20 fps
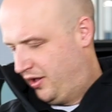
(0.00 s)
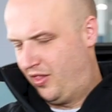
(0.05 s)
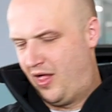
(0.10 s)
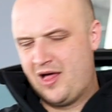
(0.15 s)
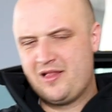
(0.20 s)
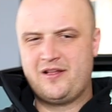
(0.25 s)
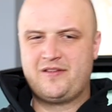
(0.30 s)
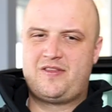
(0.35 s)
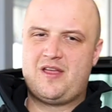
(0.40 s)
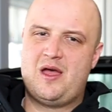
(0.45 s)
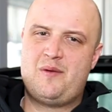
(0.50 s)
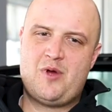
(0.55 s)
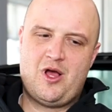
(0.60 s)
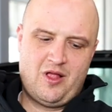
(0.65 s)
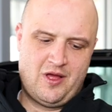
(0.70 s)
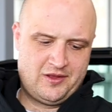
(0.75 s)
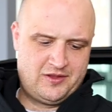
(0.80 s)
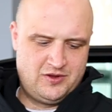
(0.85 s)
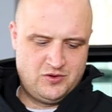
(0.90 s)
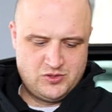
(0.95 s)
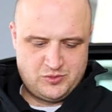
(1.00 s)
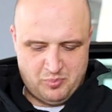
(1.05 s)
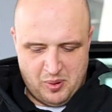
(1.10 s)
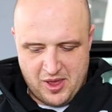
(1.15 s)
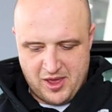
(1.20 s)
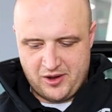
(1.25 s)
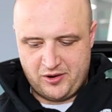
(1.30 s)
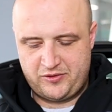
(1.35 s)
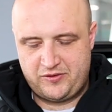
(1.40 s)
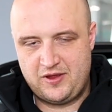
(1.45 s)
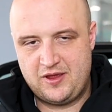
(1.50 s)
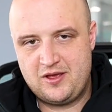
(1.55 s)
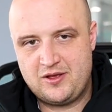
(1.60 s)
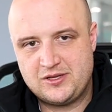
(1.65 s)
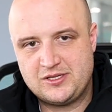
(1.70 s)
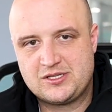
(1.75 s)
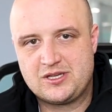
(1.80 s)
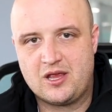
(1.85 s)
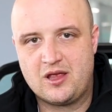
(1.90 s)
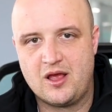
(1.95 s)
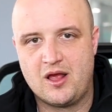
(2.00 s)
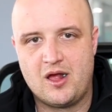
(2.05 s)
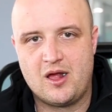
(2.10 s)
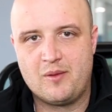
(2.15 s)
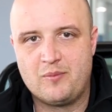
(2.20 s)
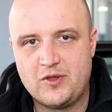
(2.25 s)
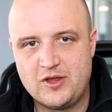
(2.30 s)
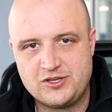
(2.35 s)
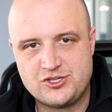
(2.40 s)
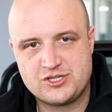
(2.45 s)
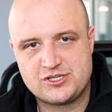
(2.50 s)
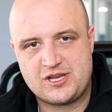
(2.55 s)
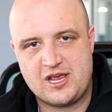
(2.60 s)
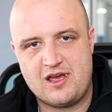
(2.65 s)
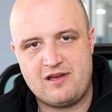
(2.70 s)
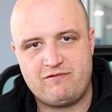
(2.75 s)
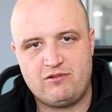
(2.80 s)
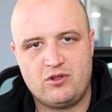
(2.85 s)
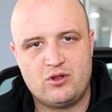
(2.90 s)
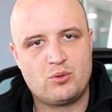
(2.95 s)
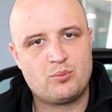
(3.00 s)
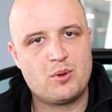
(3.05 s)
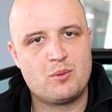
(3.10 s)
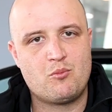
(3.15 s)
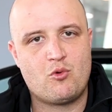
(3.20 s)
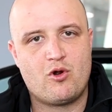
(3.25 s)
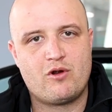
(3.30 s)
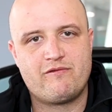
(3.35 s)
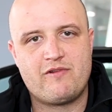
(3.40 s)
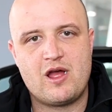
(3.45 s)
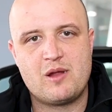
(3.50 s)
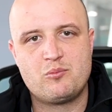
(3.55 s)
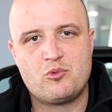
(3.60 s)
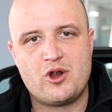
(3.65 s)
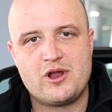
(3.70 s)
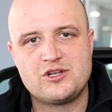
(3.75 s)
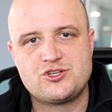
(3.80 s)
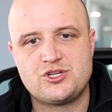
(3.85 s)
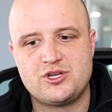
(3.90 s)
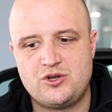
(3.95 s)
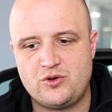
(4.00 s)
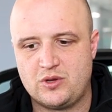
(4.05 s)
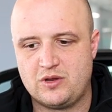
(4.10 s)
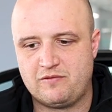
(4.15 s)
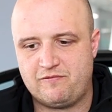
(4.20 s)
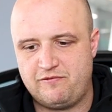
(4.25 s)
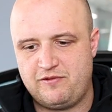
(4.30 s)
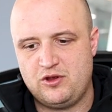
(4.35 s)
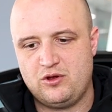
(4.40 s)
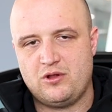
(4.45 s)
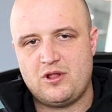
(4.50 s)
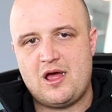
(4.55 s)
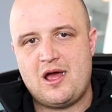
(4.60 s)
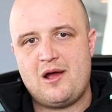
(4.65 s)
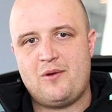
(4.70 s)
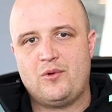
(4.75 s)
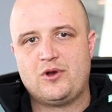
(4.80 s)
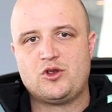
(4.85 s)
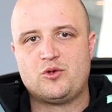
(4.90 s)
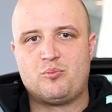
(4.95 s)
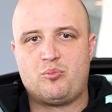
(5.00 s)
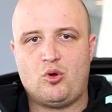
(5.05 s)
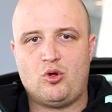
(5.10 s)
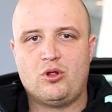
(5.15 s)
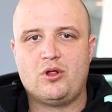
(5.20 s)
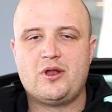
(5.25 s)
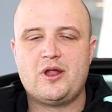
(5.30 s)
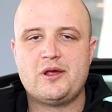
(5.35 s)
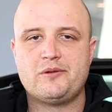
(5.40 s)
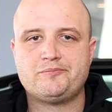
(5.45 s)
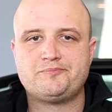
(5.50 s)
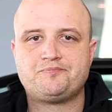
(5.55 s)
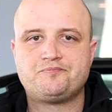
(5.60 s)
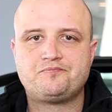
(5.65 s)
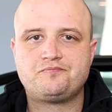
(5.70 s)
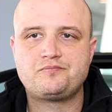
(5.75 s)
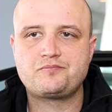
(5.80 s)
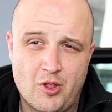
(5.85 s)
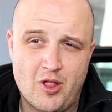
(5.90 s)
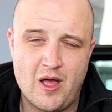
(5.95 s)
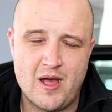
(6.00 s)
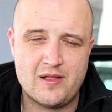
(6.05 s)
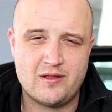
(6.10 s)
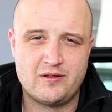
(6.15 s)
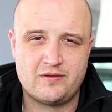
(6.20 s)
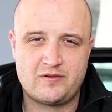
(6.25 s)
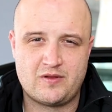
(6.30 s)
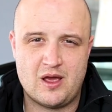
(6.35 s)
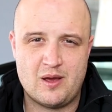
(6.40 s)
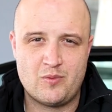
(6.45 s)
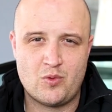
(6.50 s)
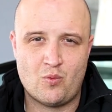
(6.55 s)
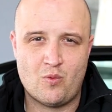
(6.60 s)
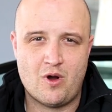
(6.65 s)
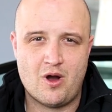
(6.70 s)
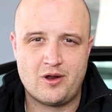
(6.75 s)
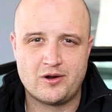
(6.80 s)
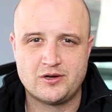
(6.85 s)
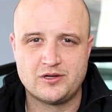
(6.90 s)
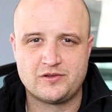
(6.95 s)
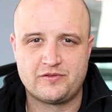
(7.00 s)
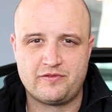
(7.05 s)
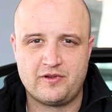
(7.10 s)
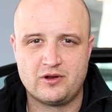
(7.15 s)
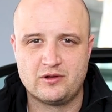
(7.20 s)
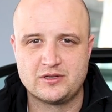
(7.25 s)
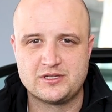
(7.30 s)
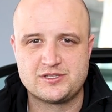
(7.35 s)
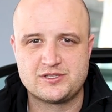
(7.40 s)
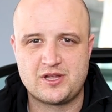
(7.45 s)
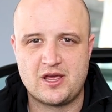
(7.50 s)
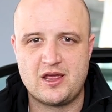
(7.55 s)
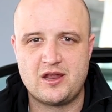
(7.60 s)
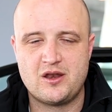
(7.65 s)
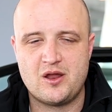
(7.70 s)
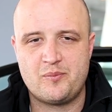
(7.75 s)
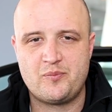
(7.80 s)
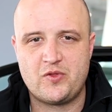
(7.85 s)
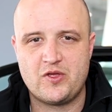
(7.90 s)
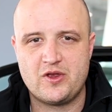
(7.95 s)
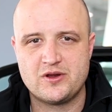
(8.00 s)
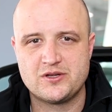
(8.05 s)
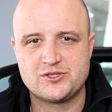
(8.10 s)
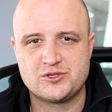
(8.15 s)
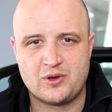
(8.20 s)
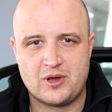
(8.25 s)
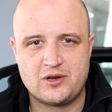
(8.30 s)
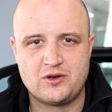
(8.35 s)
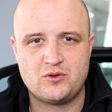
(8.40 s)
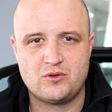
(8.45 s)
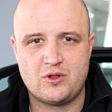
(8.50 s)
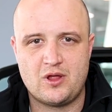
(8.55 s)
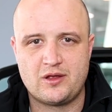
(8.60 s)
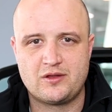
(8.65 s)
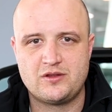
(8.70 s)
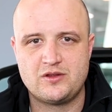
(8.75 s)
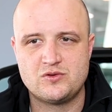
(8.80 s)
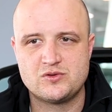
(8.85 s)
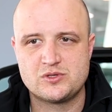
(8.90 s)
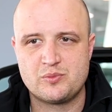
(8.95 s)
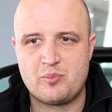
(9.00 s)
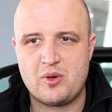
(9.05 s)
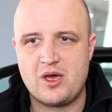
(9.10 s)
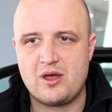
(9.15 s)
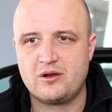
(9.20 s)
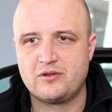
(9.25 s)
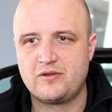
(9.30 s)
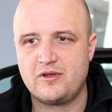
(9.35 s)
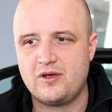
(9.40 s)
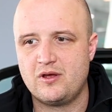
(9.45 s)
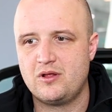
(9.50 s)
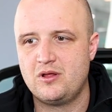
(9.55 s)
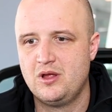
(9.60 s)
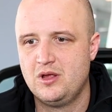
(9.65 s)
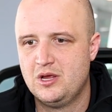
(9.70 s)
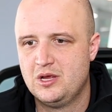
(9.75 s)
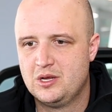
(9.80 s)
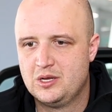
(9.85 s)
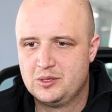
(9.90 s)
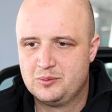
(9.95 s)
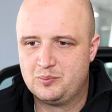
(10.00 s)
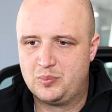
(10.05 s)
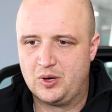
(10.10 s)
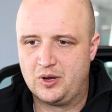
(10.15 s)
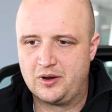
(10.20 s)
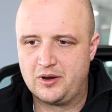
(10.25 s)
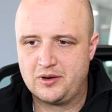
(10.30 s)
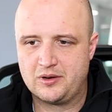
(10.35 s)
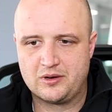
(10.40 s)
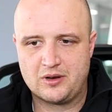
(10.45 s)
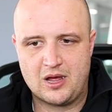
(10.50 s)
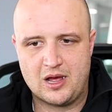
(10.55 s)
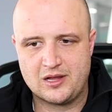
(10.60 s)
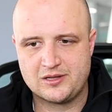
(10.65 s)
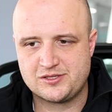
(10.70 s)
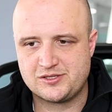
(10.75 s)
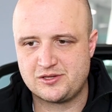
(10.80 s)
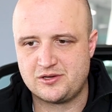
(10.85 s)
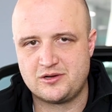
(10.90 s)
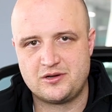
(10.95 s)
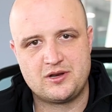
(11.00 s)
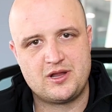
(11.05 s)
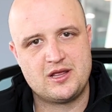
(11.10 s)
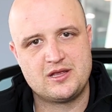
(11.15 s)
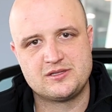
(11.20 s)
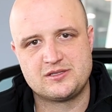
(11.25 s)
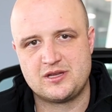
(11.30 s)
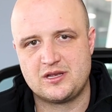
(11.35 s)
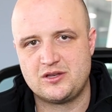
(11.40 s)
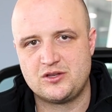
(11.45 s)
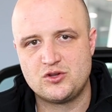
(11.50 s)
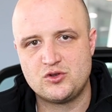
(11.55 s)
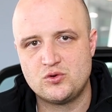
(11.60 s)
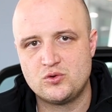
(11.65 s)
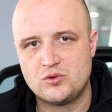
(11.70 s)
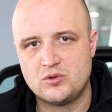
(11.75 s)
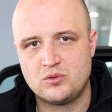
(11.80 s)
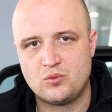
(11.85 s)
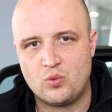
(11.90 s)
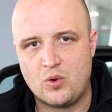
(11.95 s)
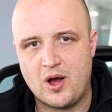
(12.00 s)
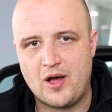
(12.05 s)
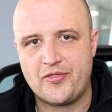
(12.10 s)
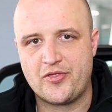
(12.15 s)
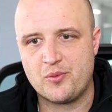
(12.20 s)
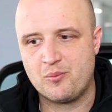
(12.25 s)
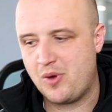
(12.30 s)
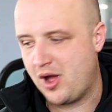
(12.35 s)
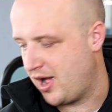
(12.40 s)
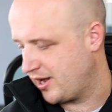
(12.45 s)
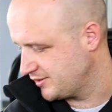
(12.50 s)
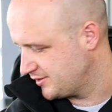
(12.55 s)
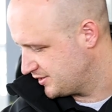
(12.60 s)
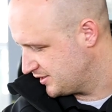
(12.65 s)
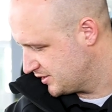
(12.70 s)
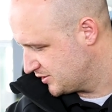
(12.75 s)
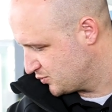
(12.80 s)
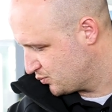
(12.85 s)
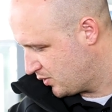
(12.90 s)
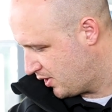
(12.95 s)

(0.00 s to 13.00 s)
a lot of the time I like to use paddle tails. They just have a little bit more vibration. You can feel that when you're pulling it. A lot of the time the water is fairly stained up there, so I do like to use a paddle tail. But on certain days they do want the Moxie as